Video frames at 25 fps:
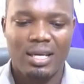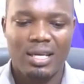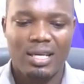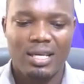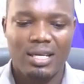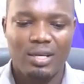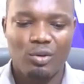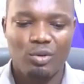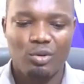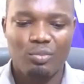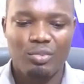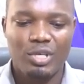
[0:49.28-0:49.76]

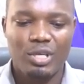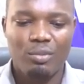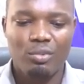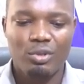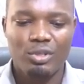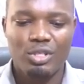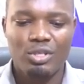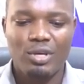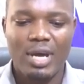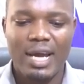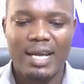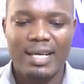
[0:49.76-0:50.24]
They will be
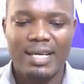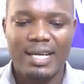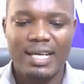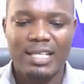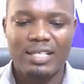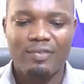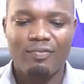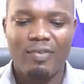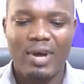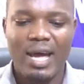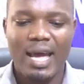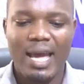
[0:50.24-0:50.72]
able to
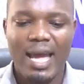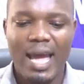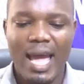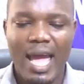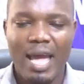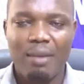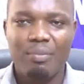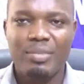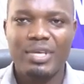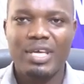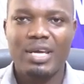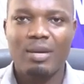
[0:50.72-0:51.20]
identify
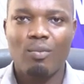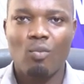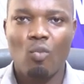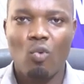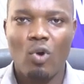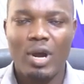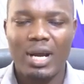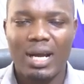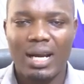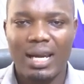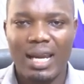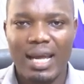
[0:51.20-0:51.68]
IBM
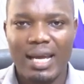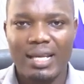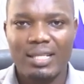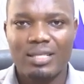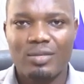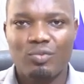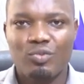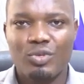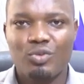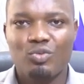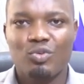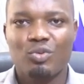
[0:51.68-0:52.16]

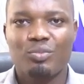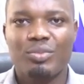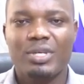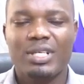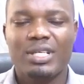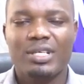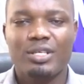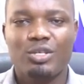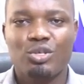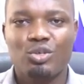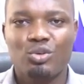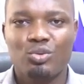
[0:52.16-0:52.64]
Worklight, which will
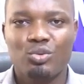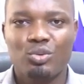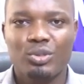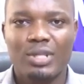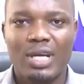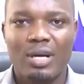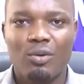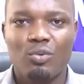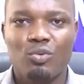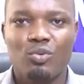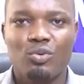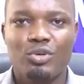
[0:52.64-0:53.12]
be the tool
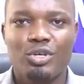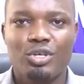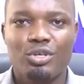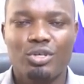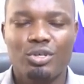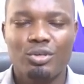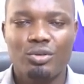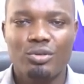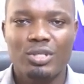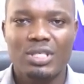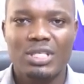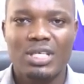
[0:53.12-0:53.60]
that we would
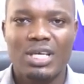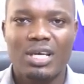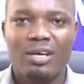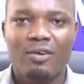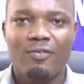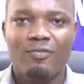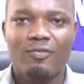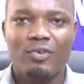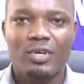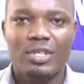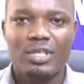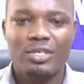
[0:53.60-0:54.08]
use
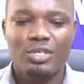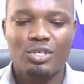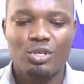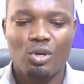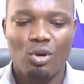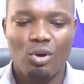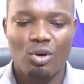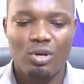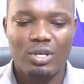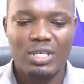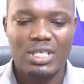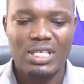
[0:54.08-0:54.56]
for this
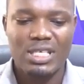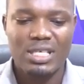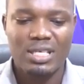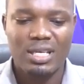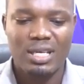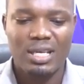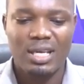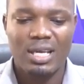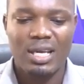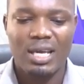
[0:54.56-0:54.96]
course.